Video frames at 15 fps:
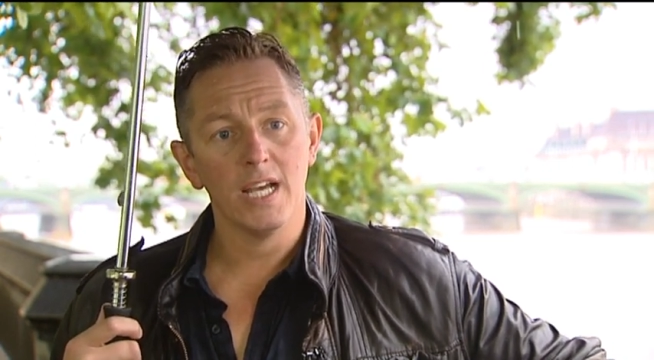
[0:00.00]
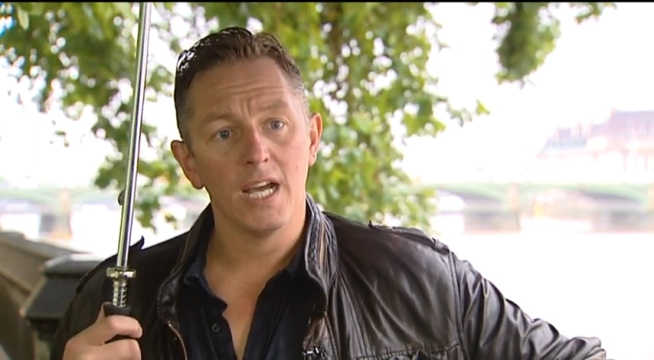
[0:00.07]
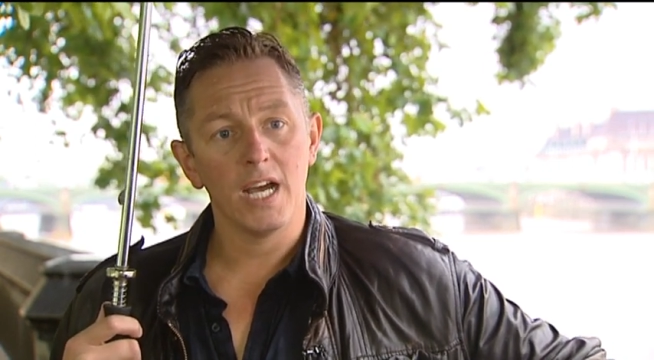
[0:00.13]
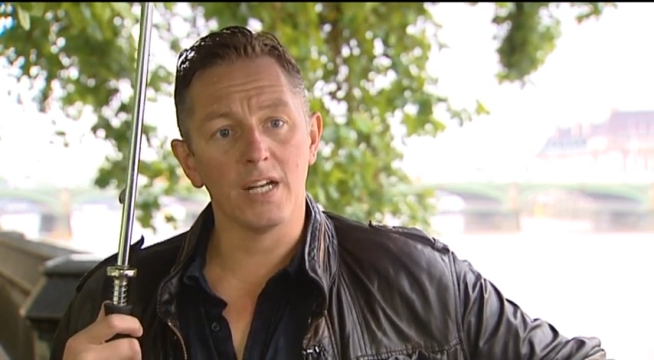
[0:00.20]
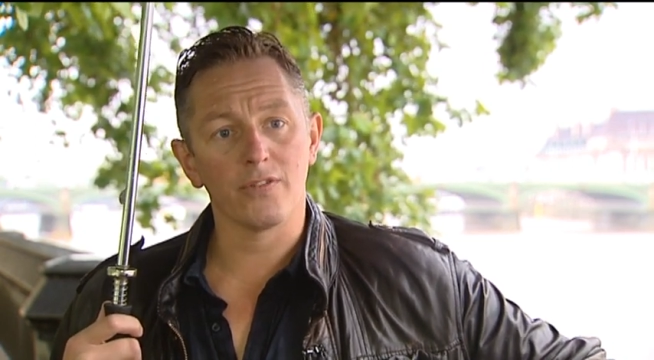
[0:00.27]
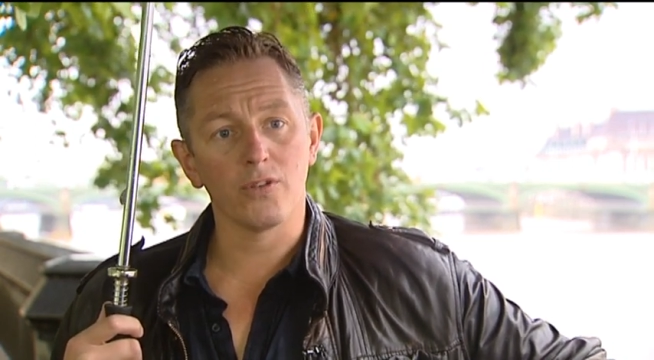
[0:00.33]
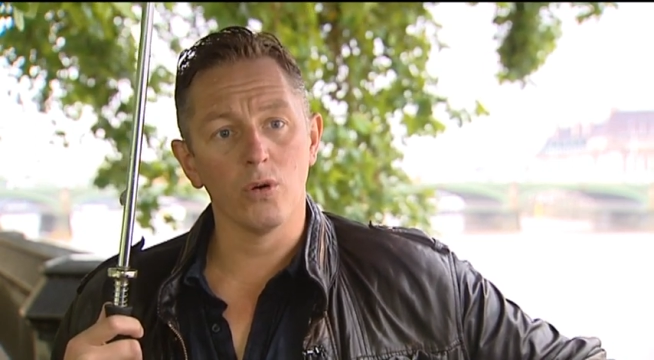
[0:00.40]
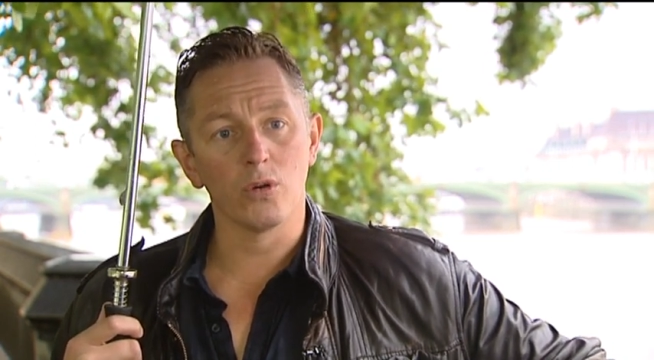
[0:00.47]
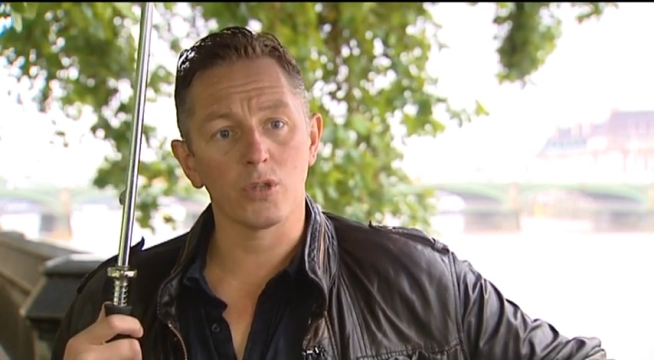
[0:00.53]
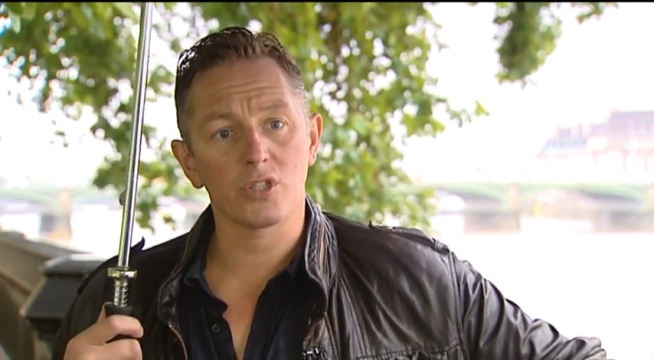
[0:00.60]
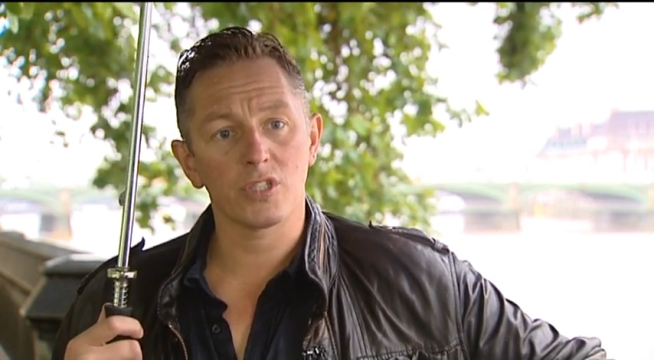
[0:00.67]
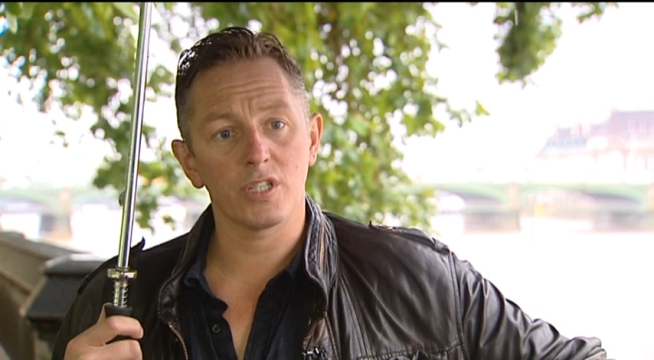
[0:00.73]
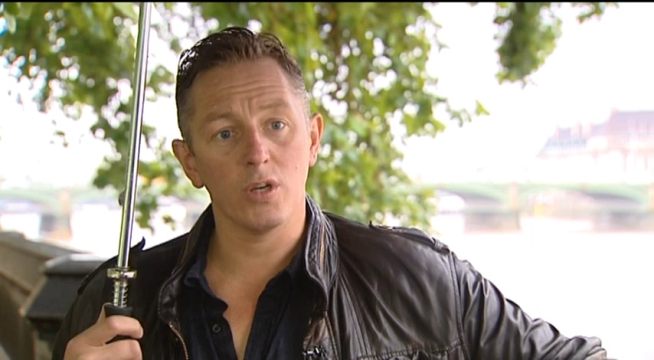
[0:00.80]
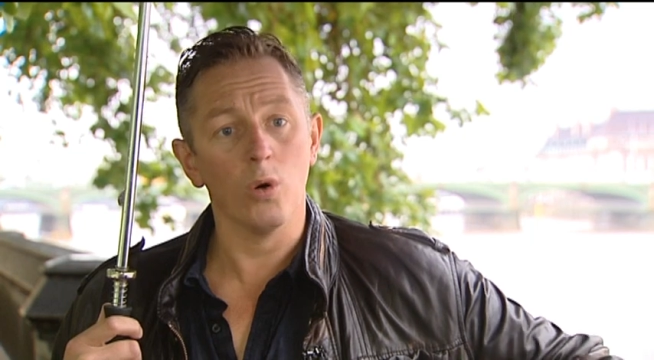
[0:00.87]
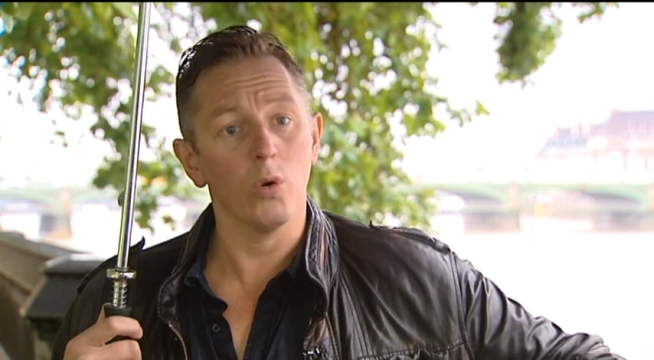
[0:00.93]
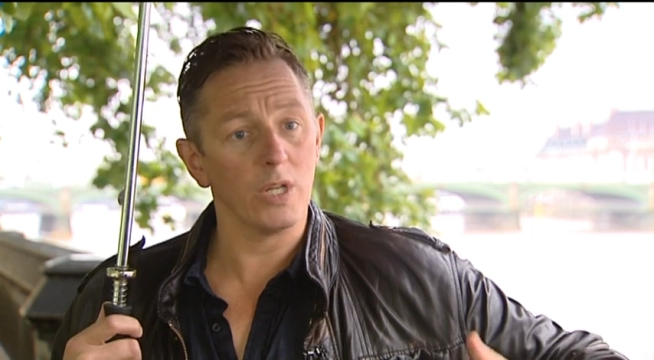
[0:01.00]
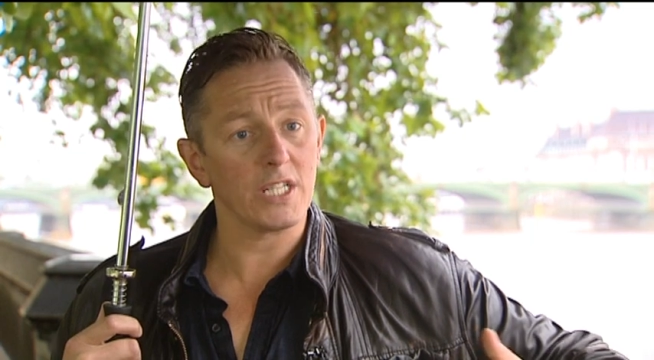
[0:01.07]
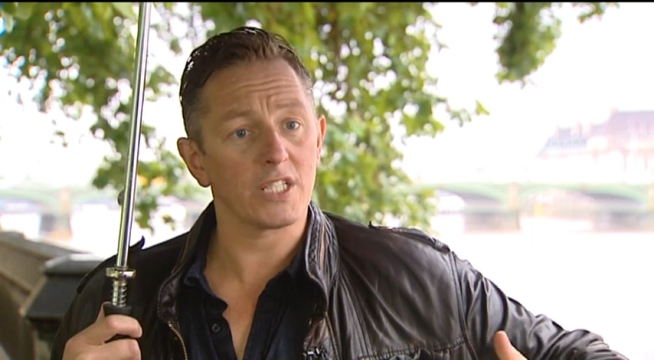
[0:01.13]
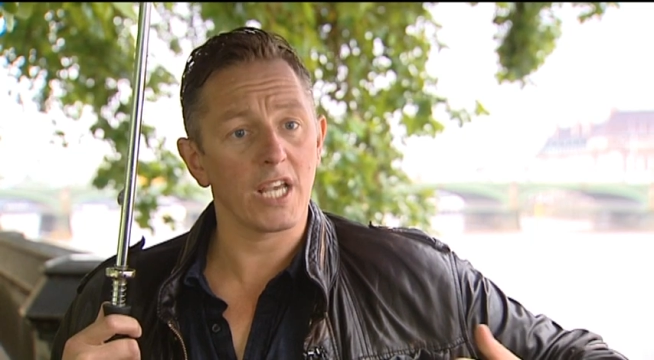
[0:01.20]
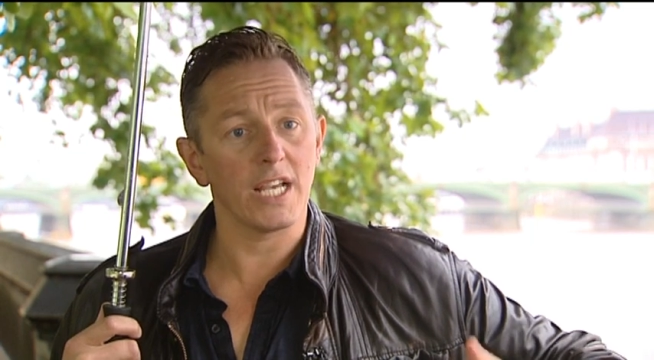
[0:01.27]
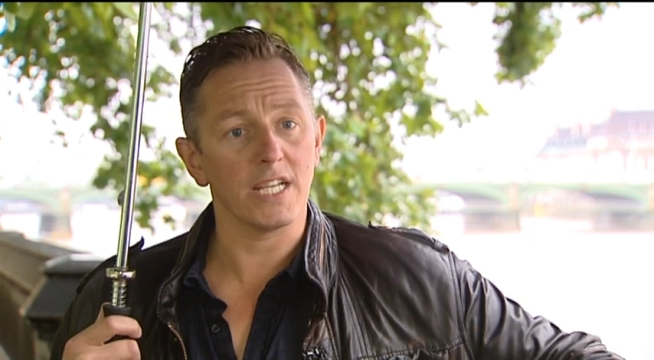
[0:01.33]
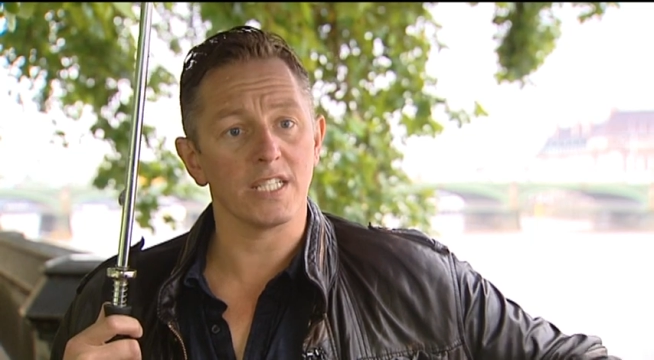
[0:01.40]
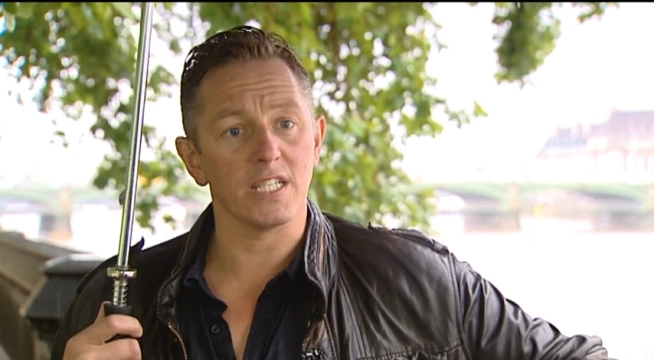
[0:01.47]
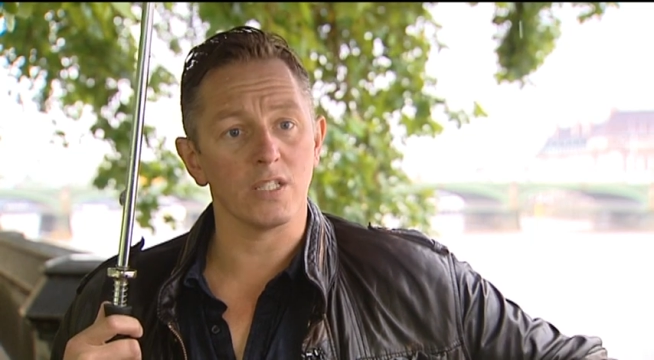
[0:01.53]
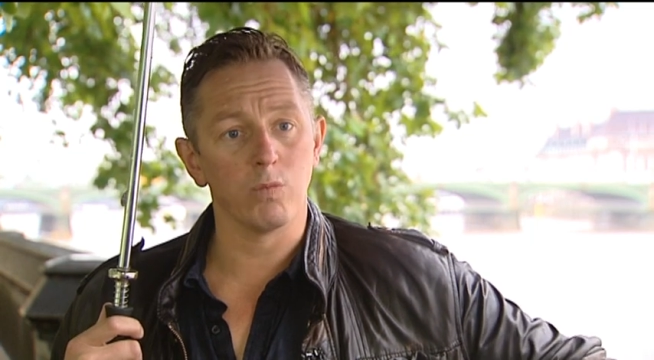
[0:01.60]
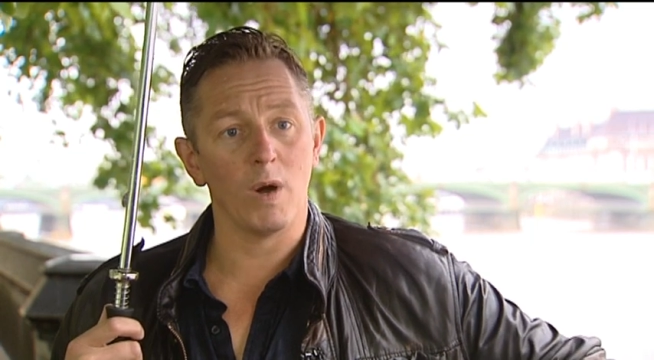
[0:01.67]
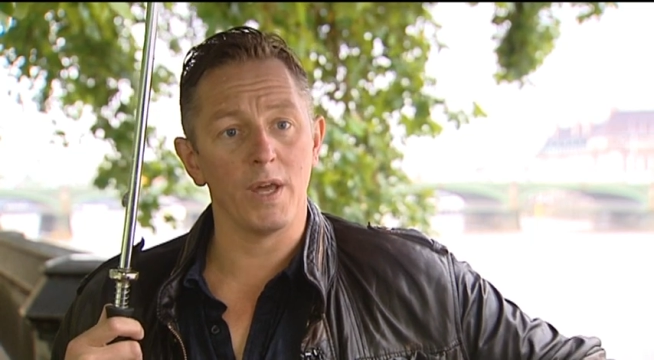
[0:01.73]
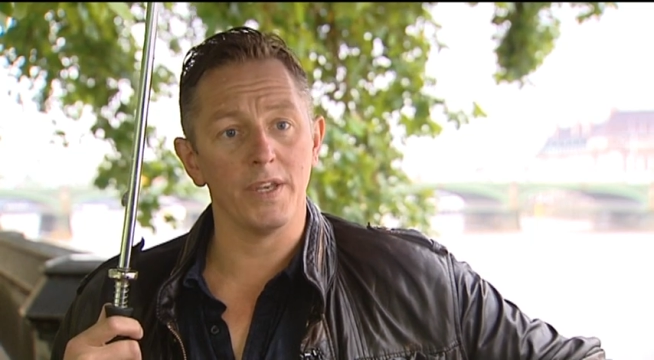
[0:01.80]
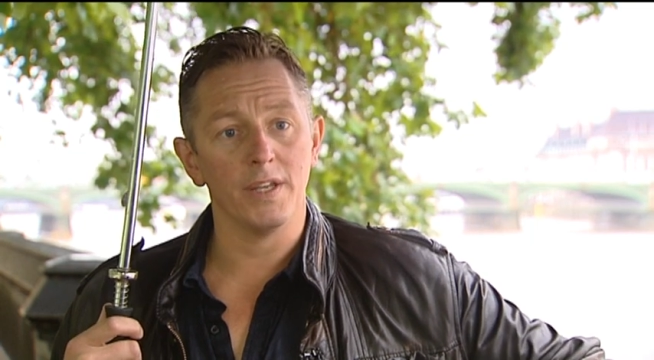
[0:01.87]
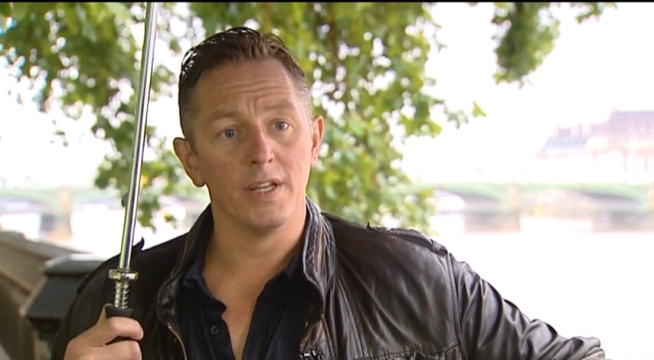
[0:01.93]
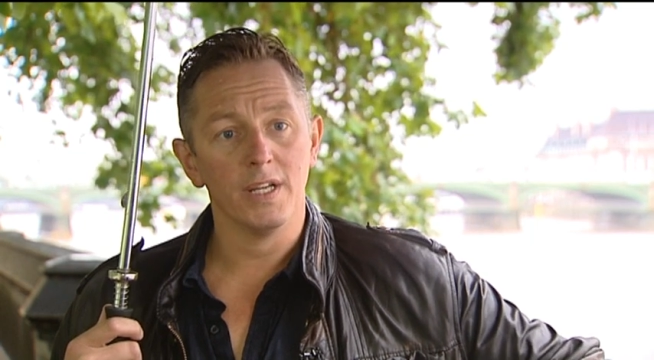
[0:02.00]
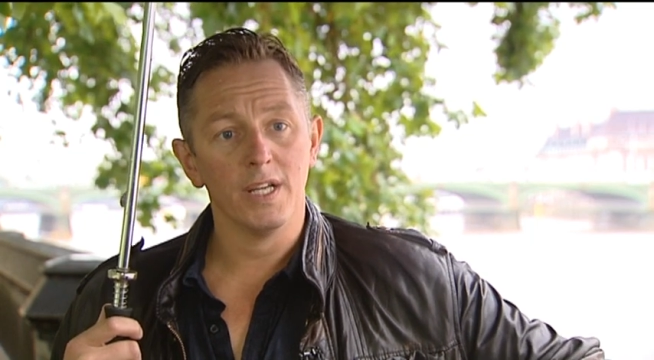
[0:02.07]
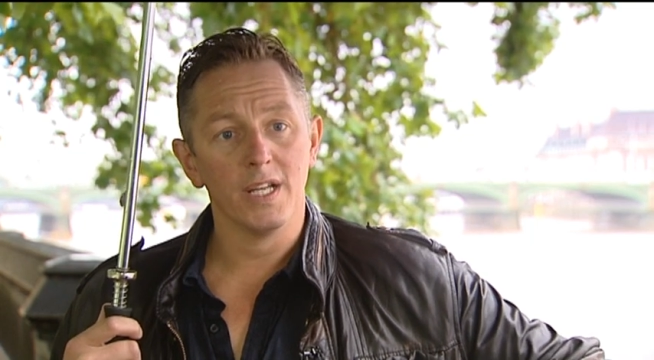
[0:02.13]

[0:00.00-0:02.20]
And of course all it takes is one